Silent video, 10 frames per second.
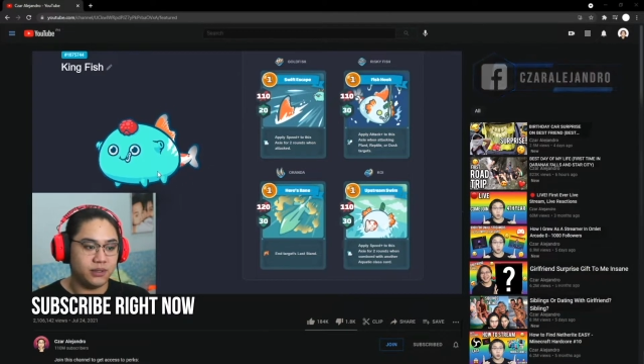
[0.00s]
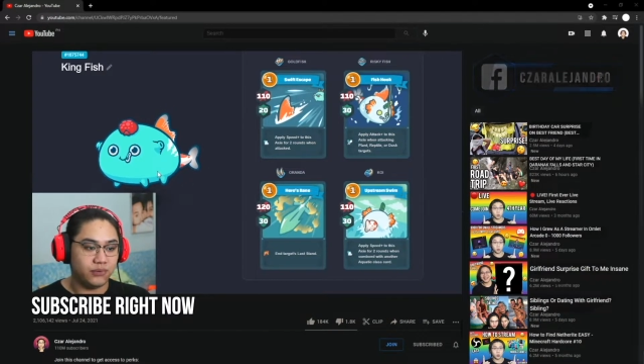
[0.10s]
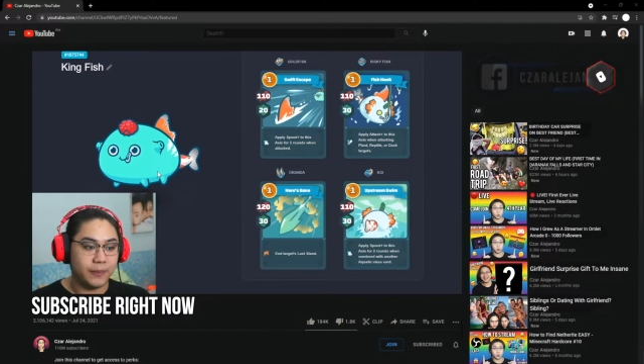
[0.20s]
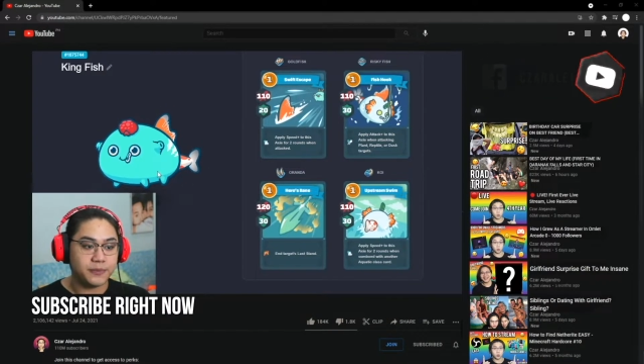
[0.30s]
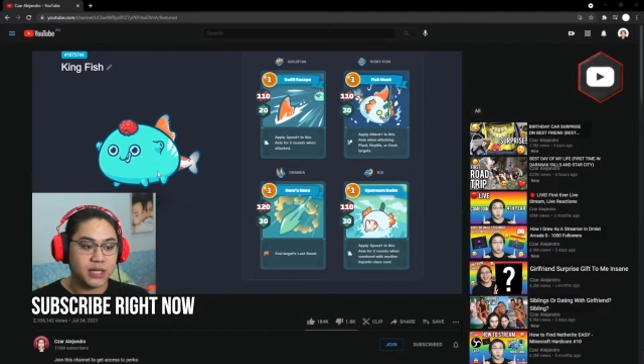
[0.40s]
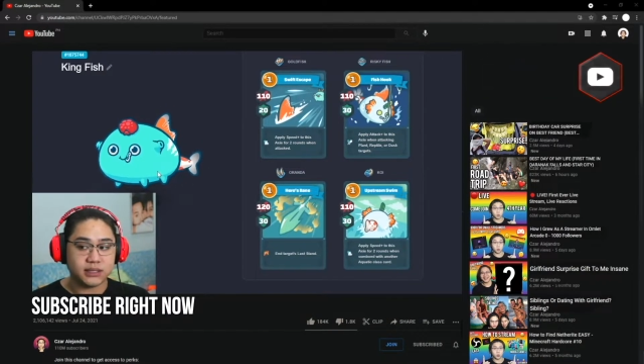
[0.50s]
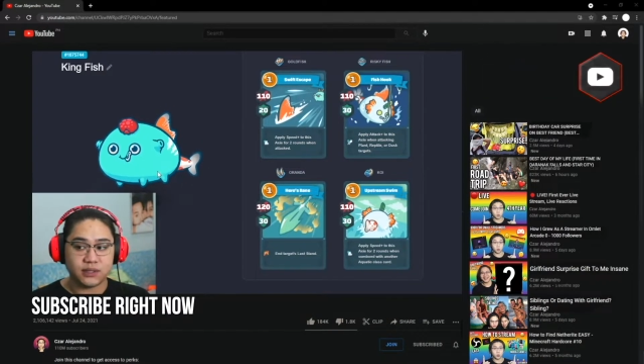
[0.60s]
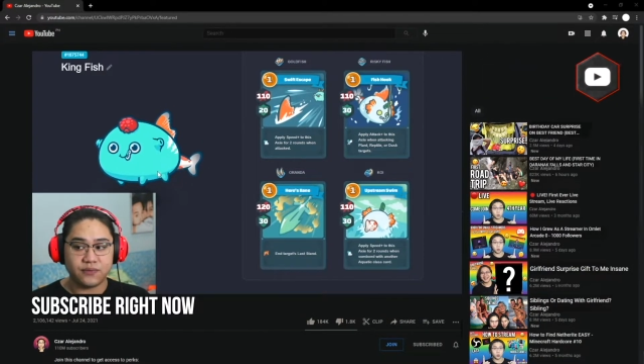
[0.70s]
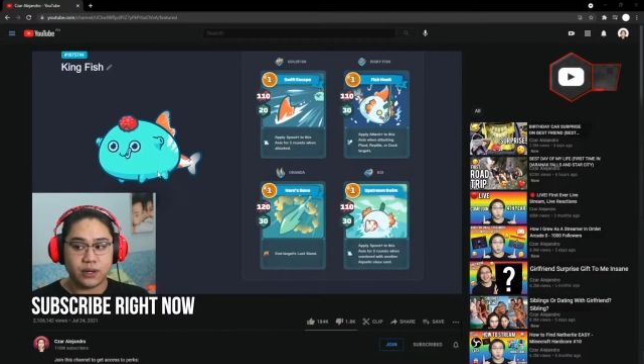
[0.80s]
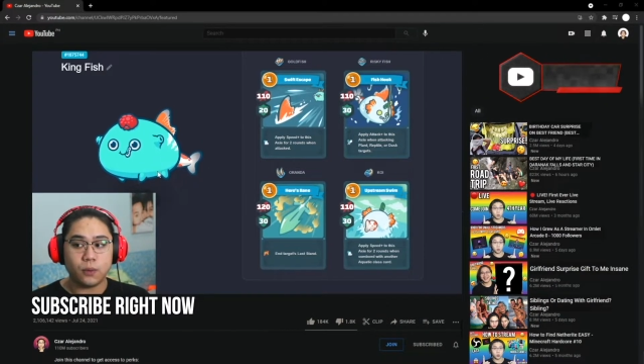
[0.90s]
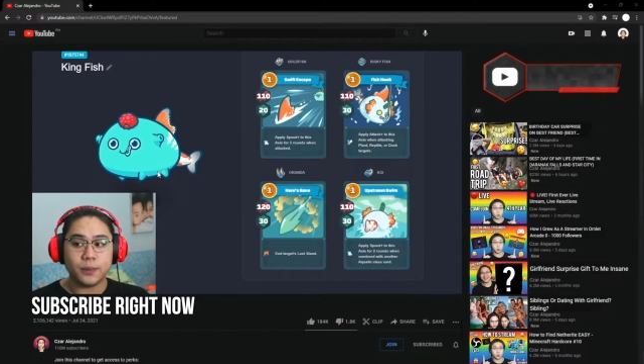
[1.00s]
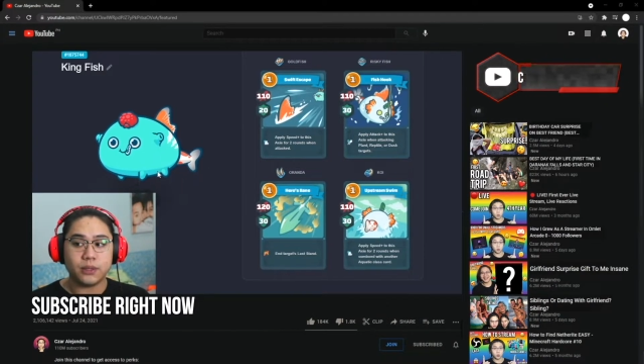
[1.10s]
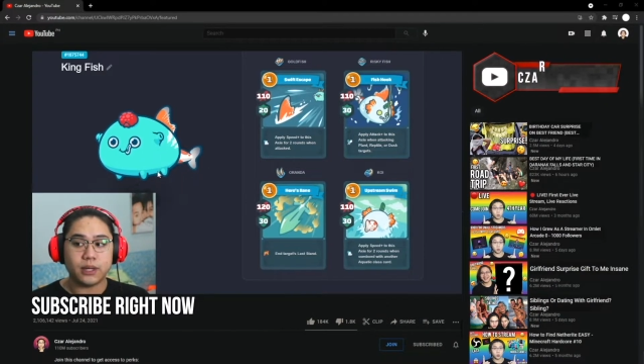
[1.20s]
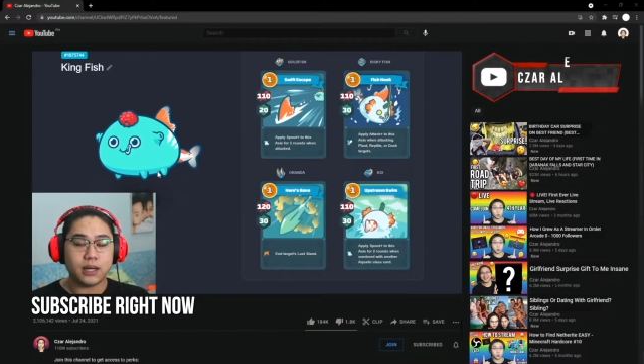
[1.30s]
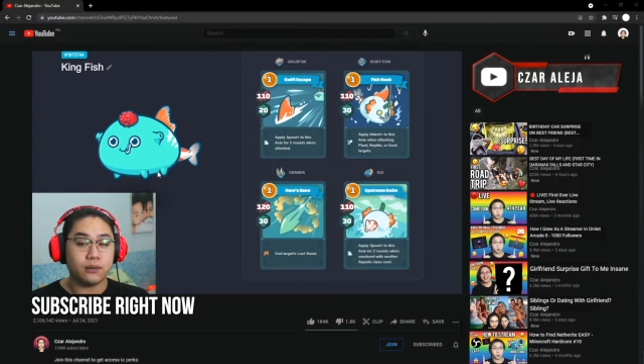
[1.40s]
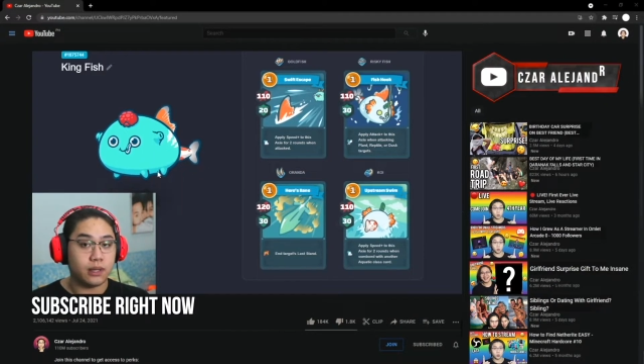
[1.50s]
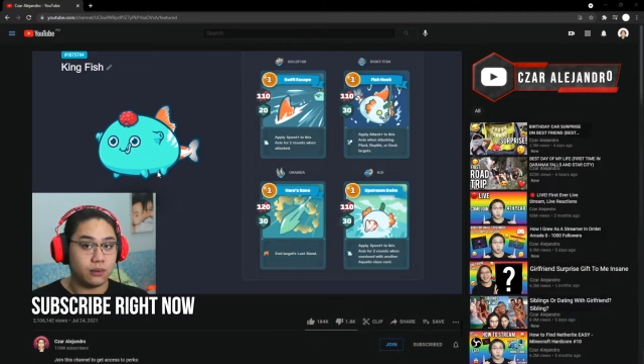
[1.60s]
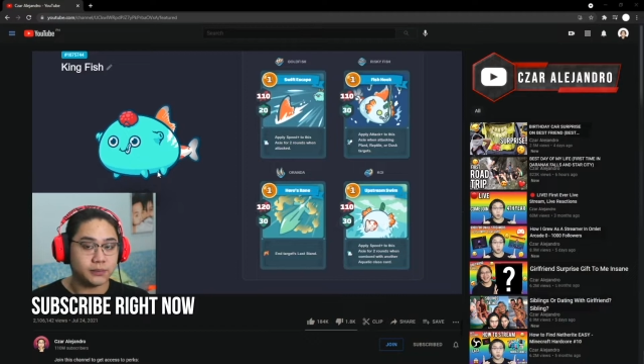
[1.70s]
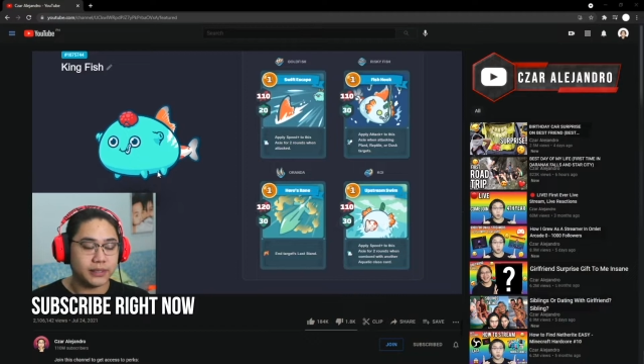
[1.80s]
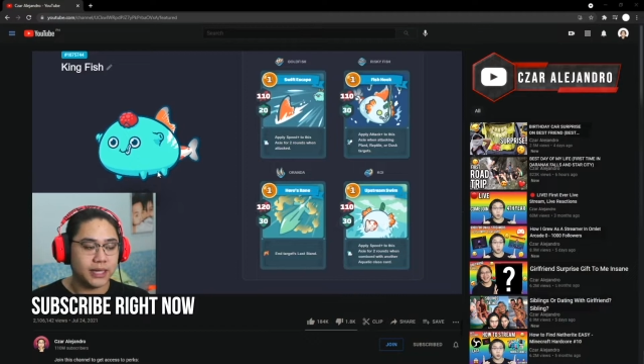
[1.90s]
Reptiles are very OP right now. I will
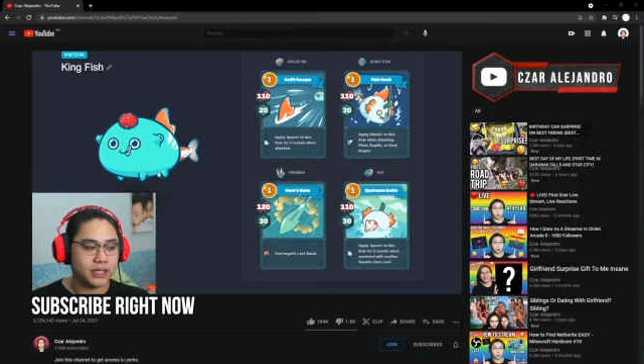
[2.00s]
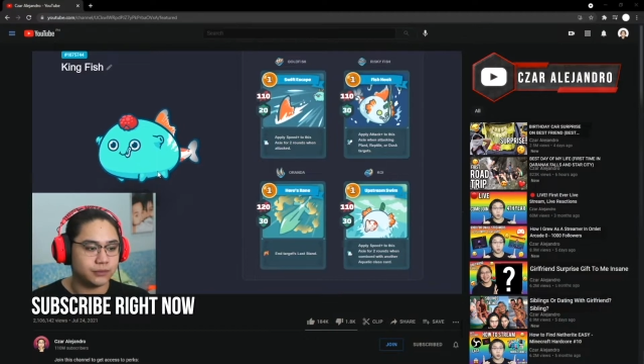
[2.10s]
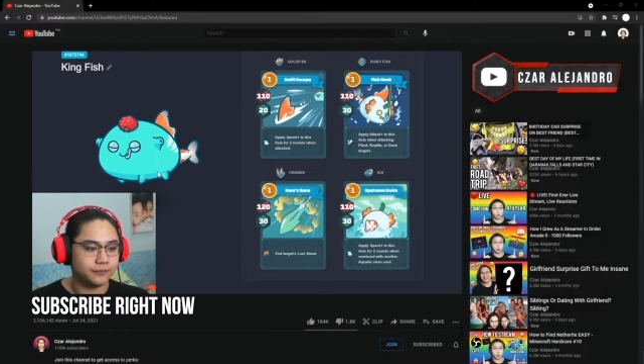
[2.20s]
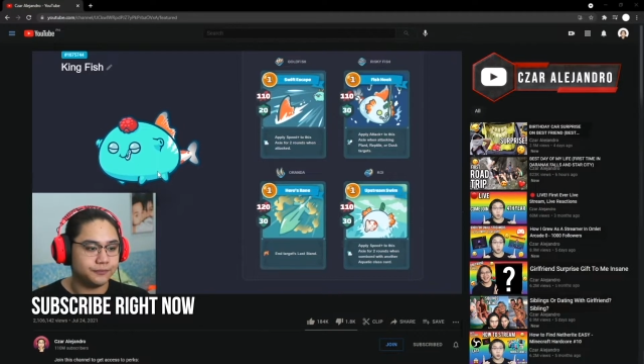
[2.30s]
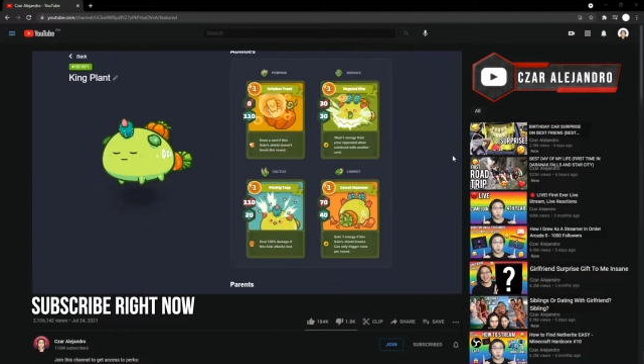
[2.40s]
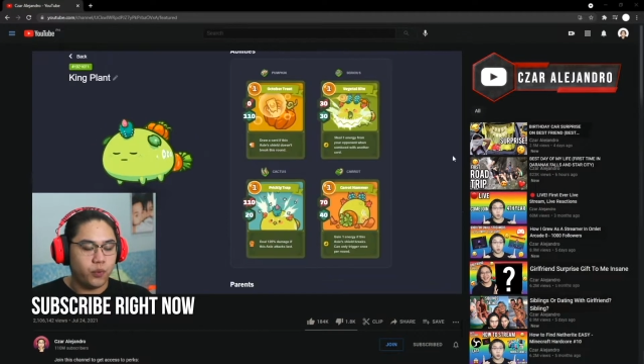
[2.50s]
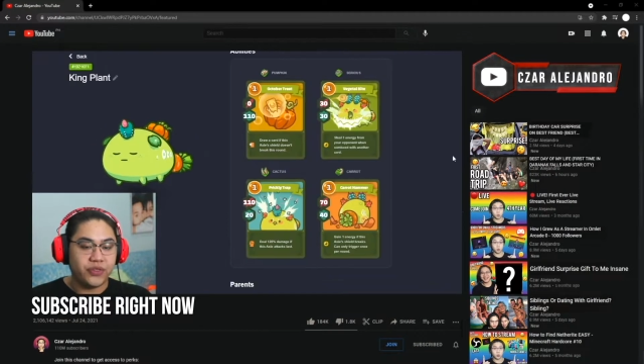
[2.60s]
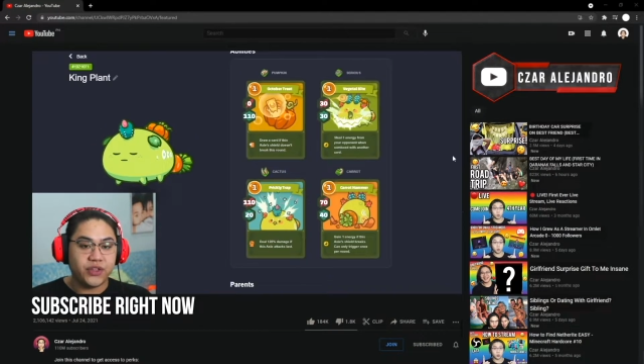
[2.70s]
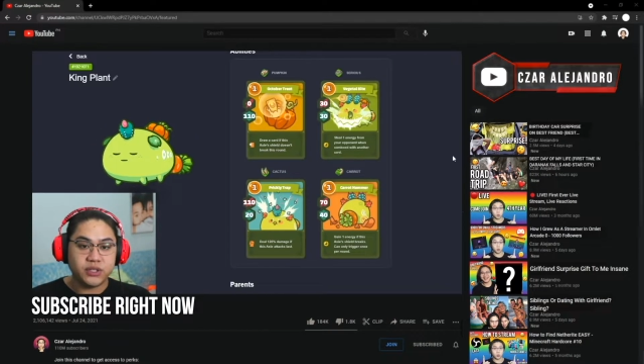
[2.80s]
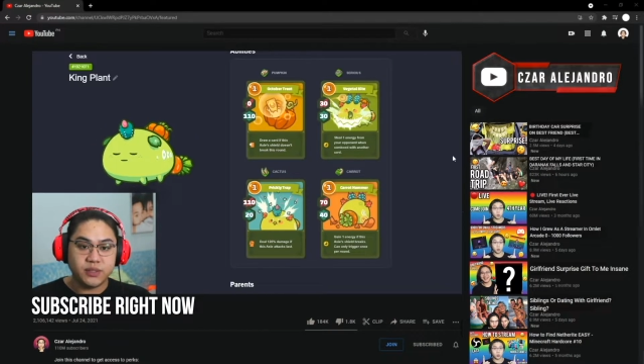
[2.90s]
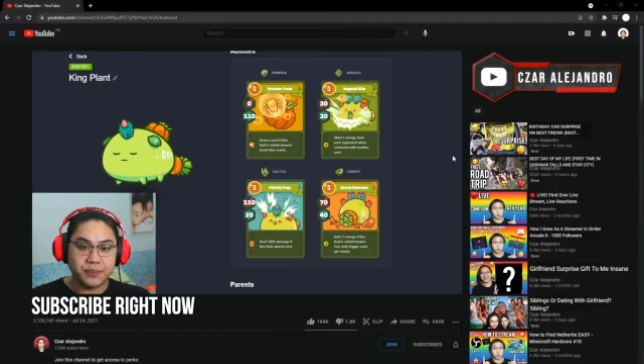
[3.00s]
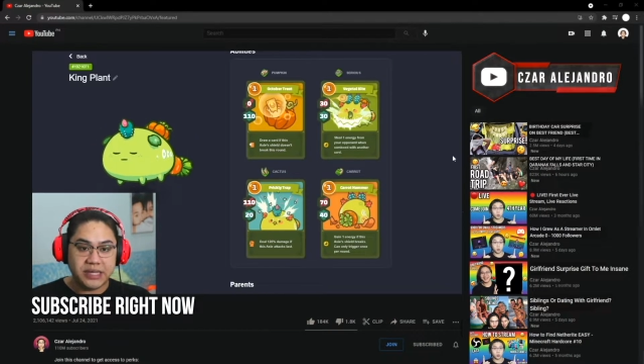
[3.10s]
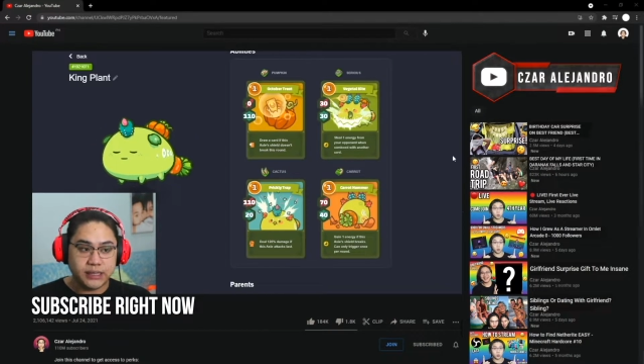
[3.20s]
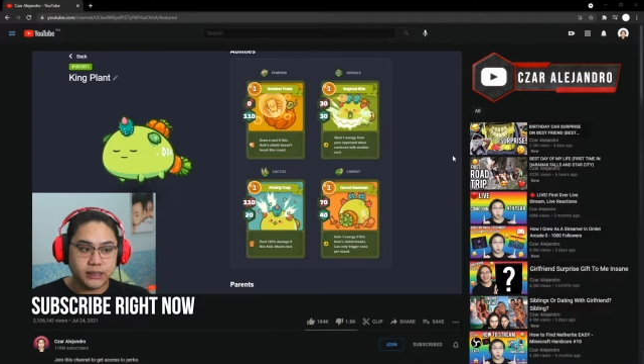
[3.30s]
explain that soon. When there's a beast,